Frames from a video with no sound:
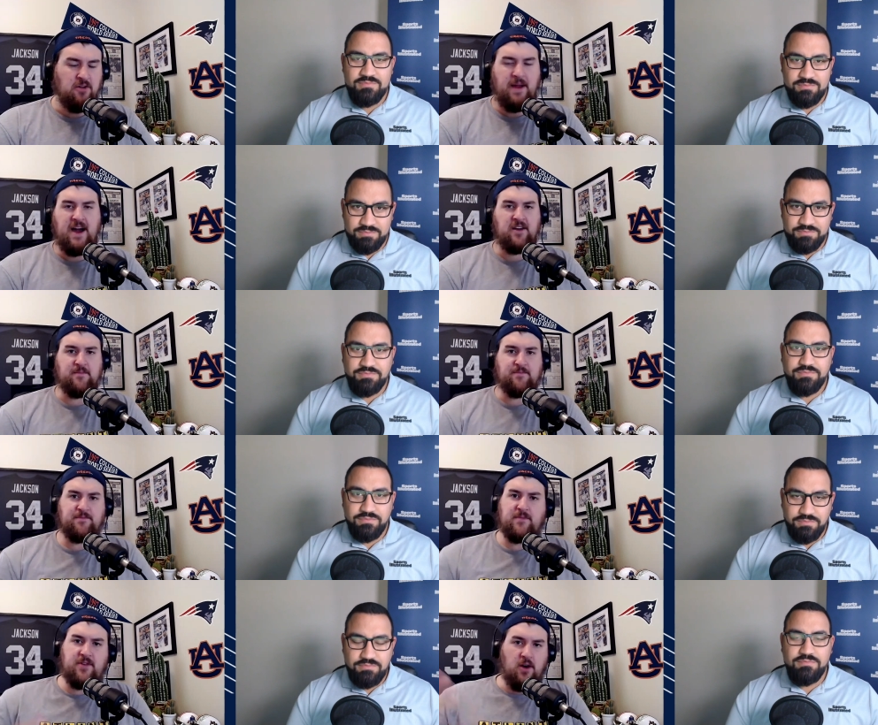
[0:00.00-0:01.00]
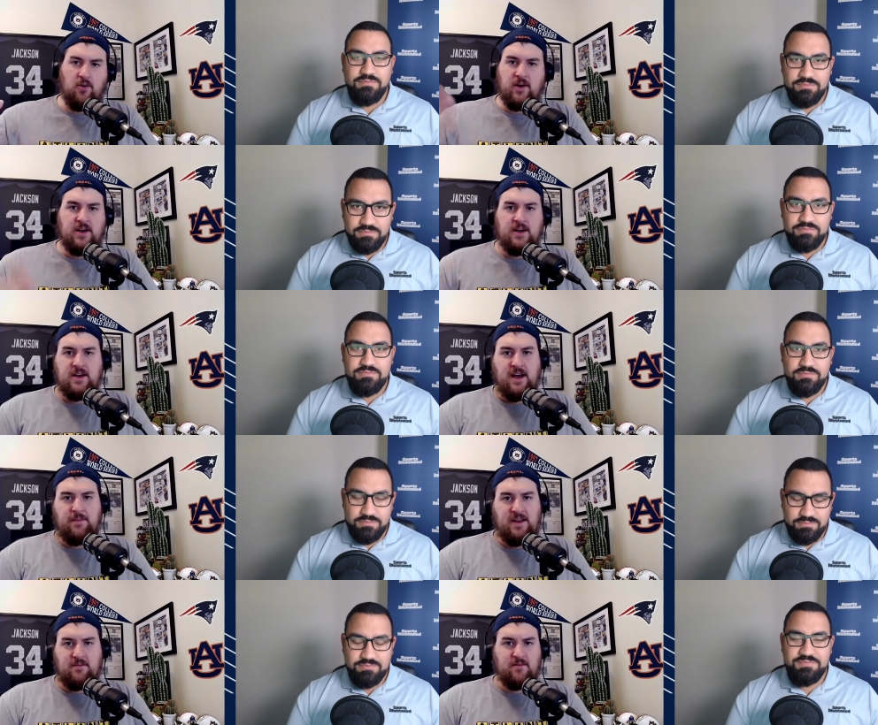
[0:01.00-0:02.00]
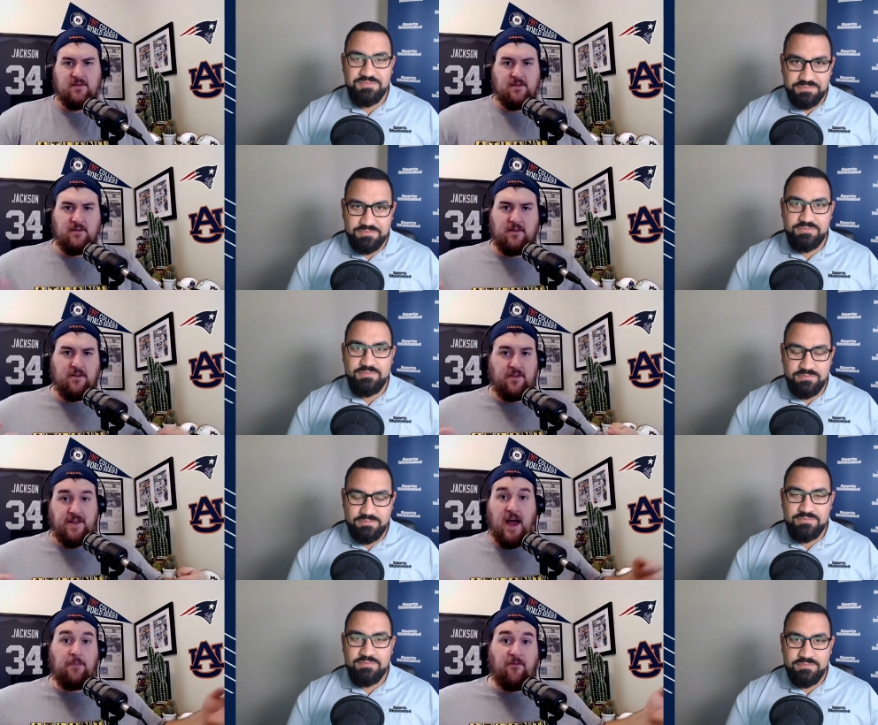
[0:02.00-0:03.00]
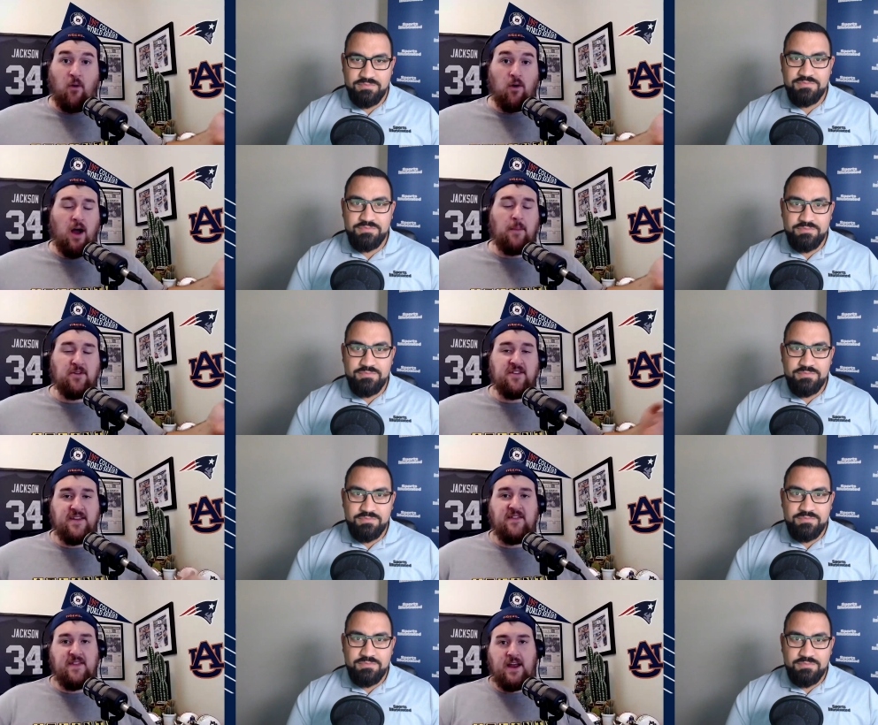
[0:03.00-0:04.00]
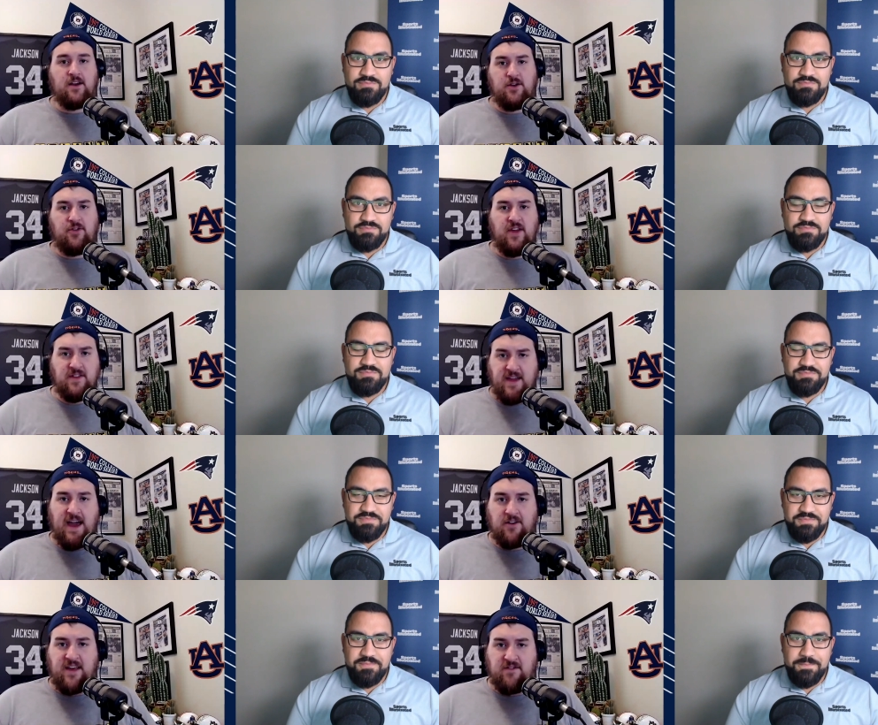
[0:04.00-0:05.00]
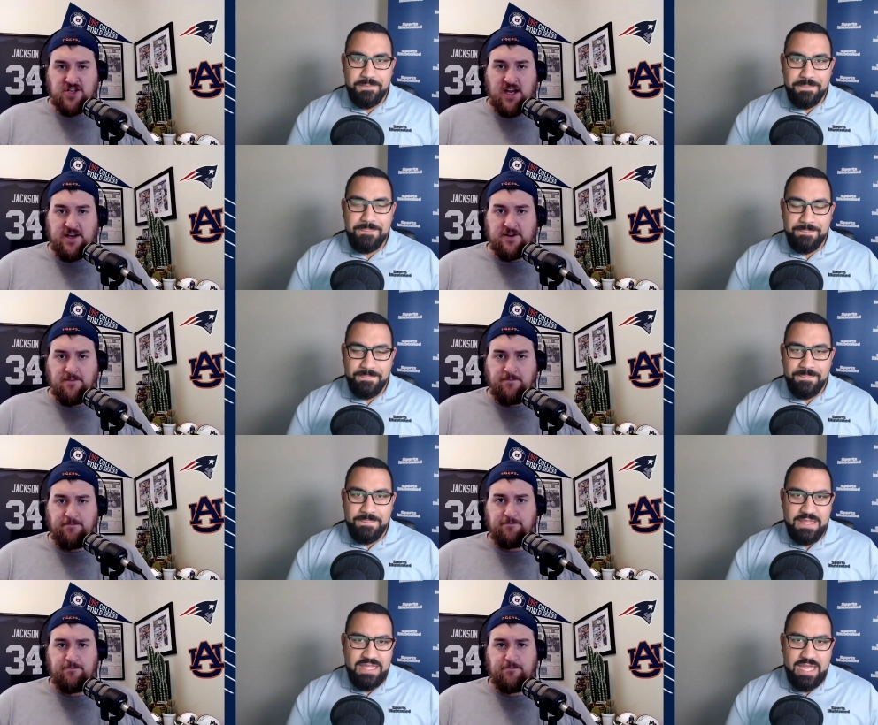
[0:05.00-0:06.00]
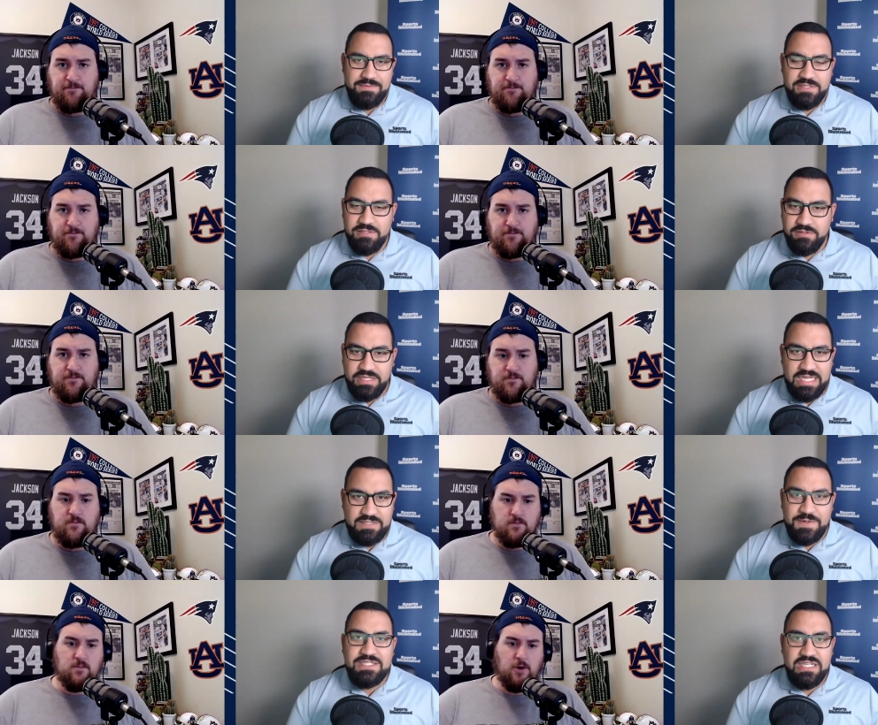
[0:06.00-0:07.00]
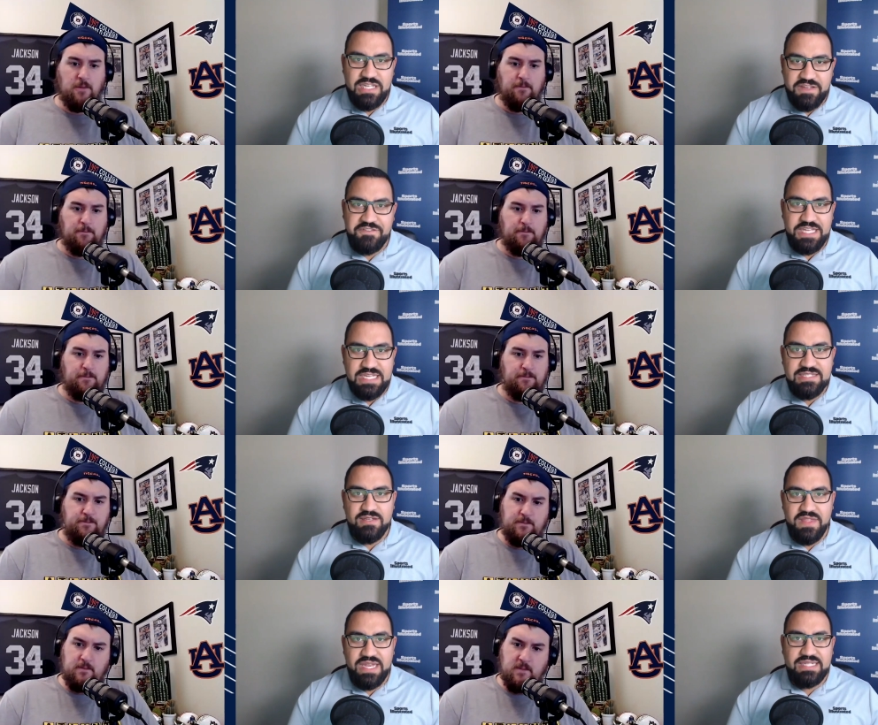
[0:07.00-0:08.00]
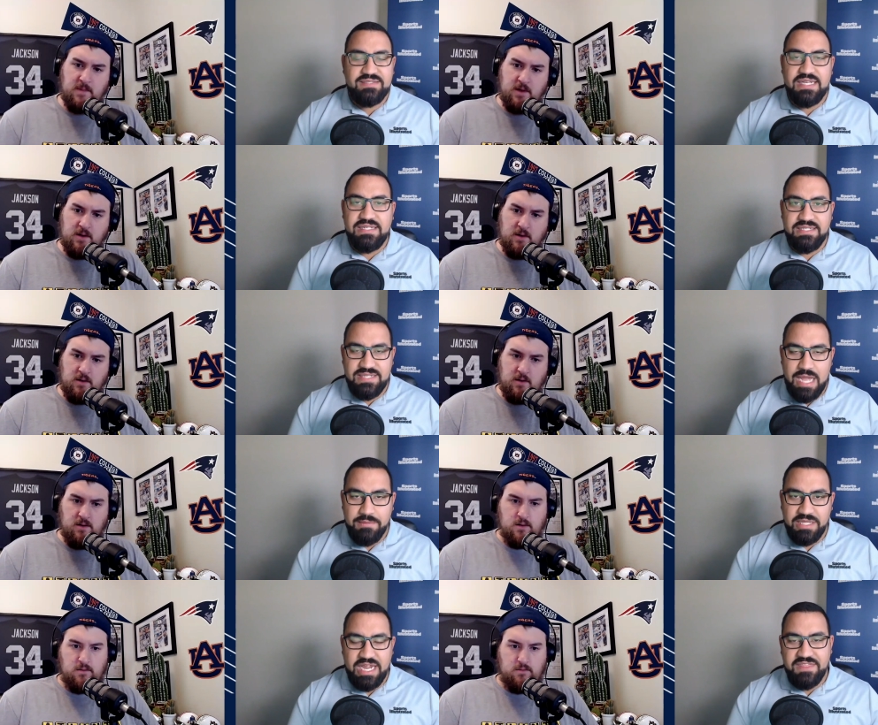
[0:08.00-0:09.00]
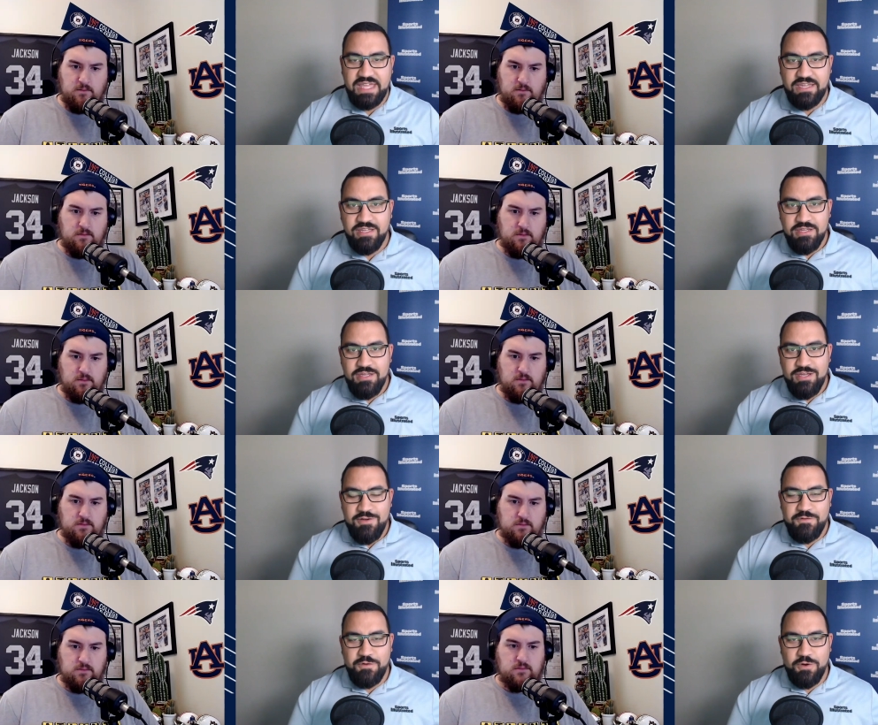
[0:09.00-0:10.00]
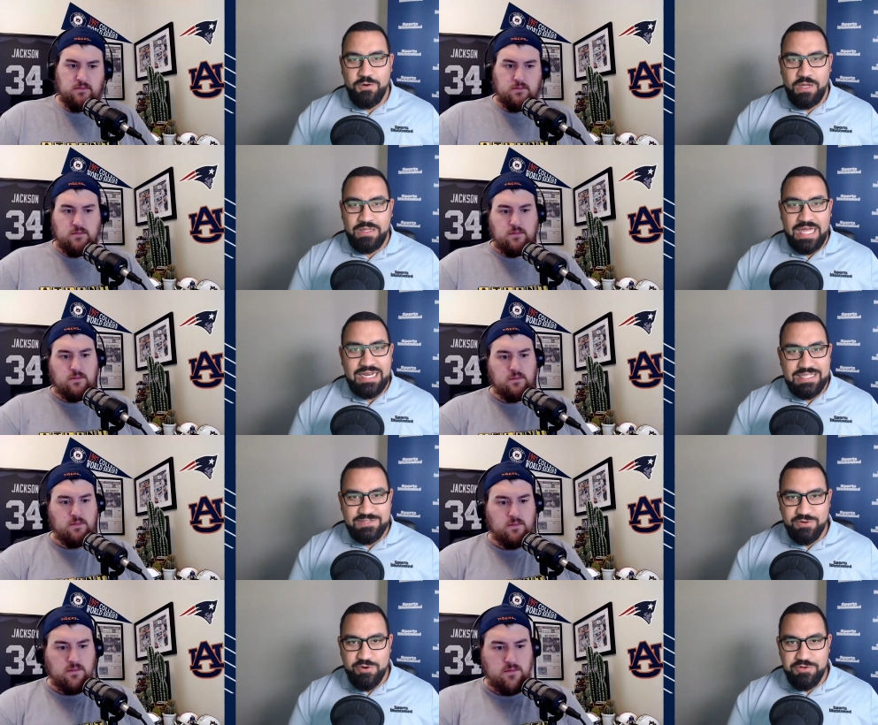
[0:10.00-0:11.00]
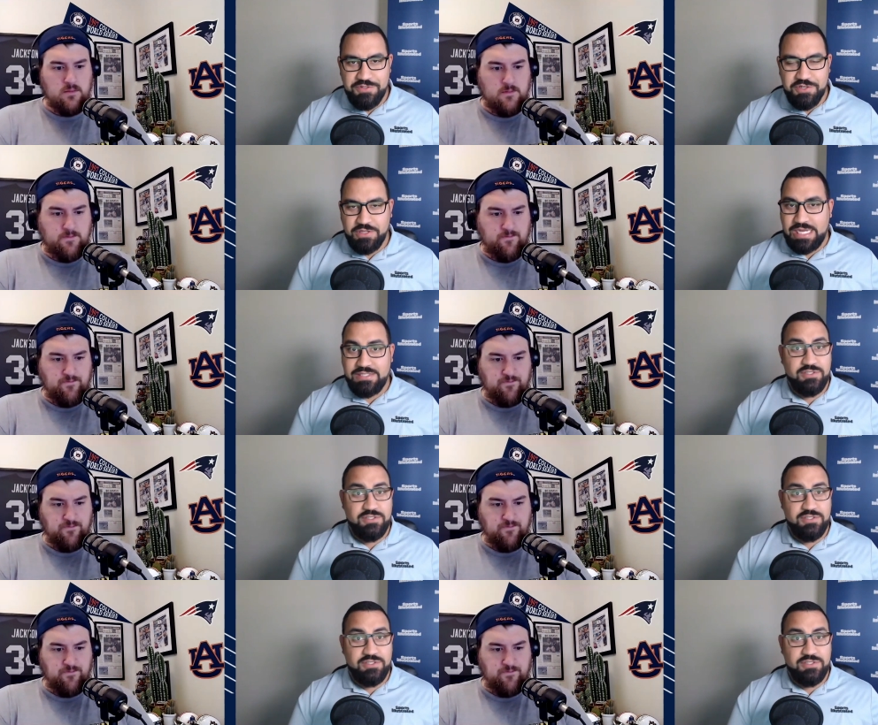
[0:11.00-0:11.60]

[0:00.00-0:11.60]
Speaker 1: about him. So, I mean, the top four Auburn's in there. You think the Tigers have a shot here?
Speaker 2: Yeah, absolutely. Especially if he is on that extended timeline. I think for a lot of these recruits, you're like